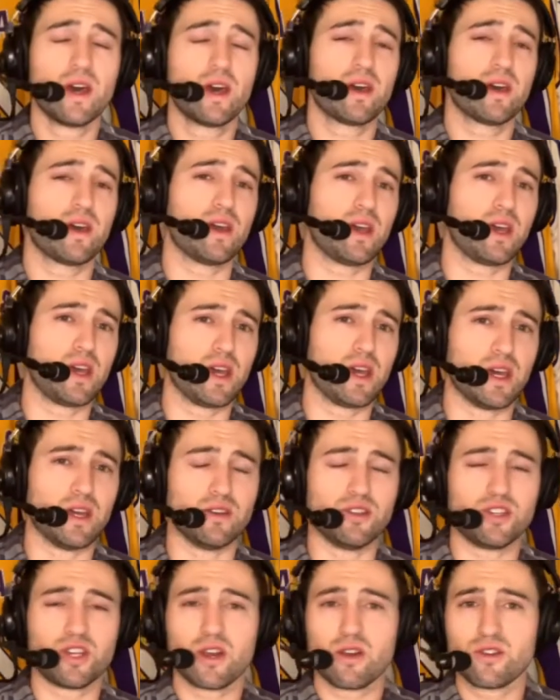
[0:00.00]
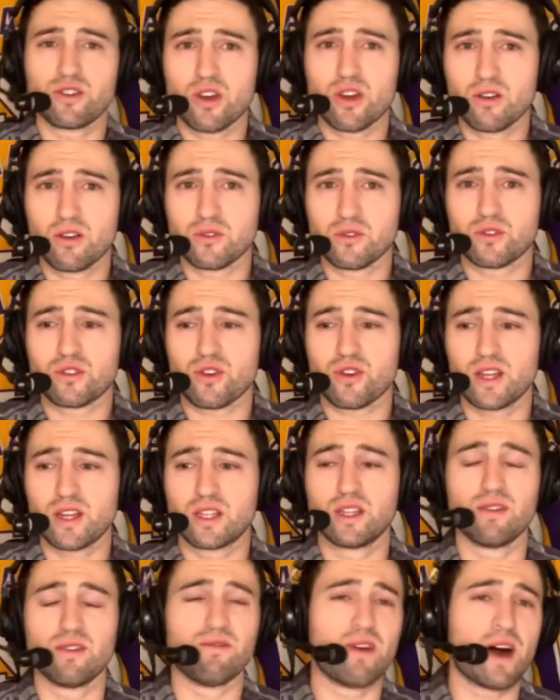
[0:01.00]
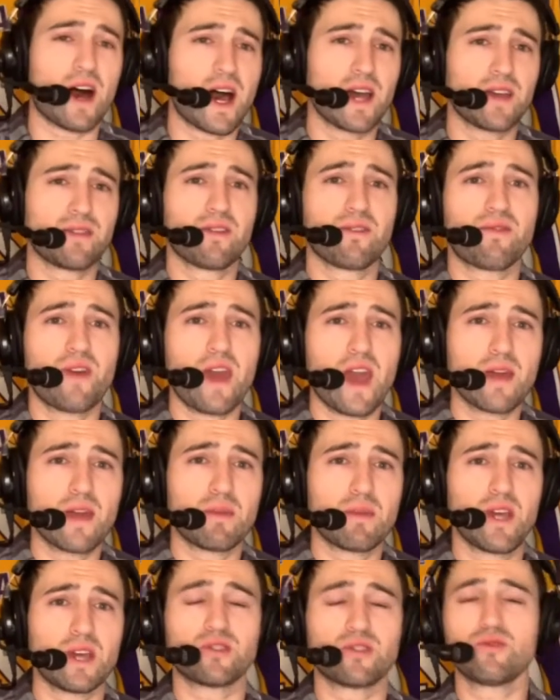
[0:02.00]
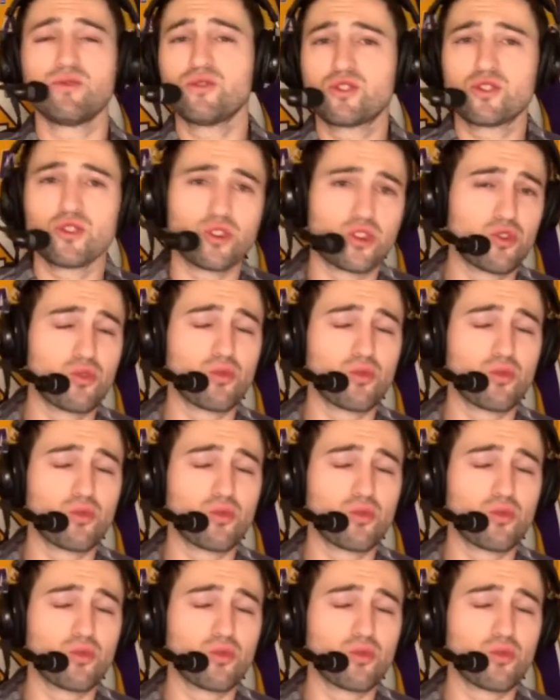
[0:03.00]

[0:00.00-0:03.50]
and Jerry Jones was trying to divide the fan base. Who should you